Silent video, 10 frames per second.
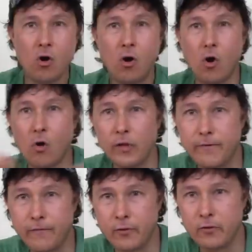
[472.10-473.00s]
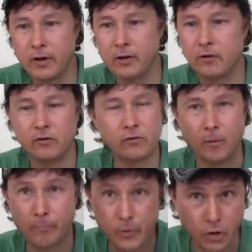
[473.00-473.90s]
only fruit and it's just
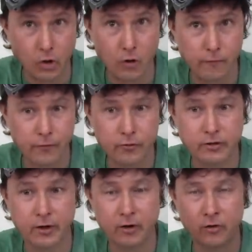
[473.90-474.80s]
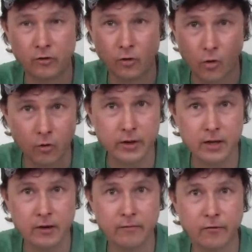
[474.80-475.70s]
a pure fruitarian who's only
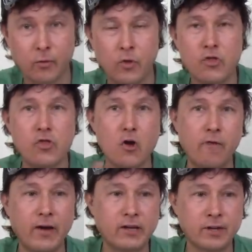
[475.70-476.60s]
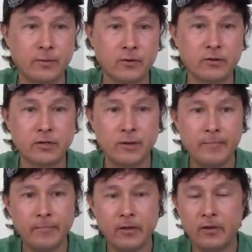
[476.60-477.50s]
eating fruit with no vegetables.
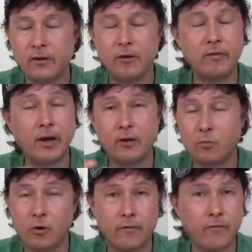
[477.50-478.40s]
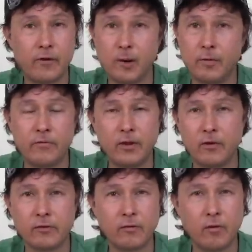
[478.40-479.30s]
You know, that could work for a number of
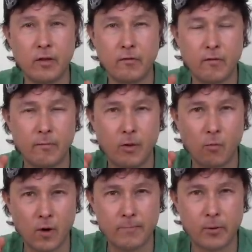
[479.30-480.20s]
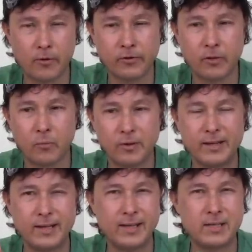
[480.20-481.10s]
years. I've only ever met one person that really
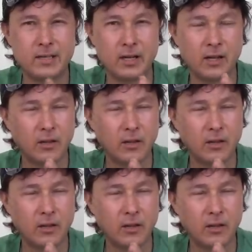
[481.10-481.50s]
eats a